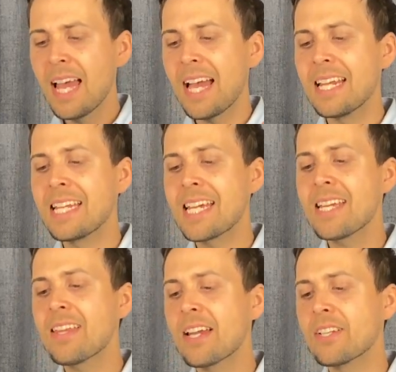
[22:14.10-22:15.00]
And
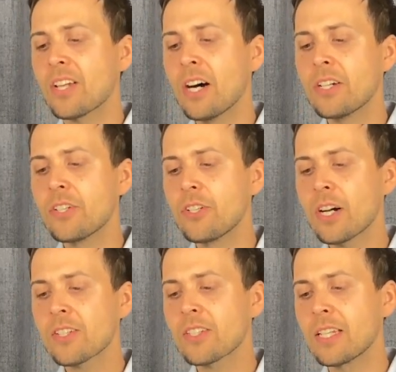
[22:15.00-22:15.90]
he that is
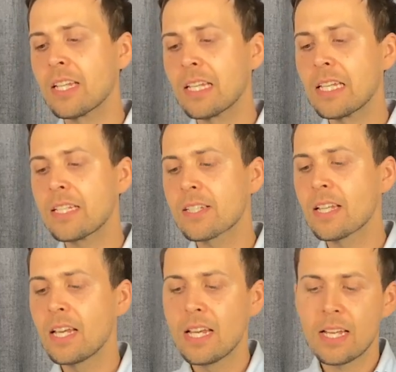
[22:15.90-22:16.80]
unjust in the least
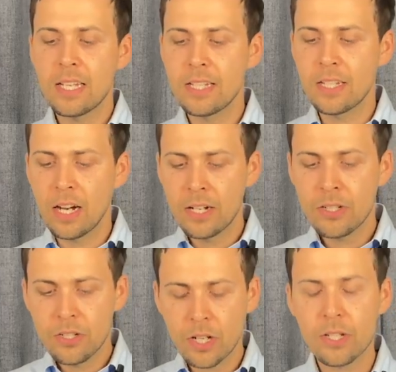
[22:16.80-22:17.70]
is
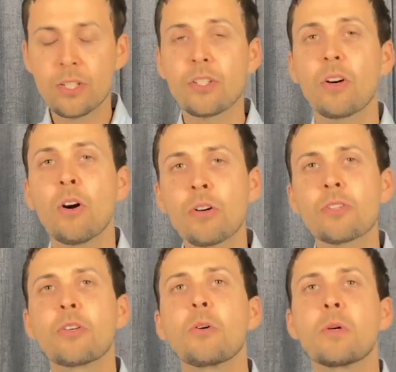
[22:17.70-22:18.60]
unjust
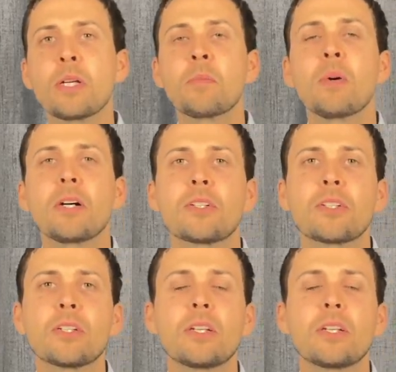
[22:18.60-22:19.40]
also in much.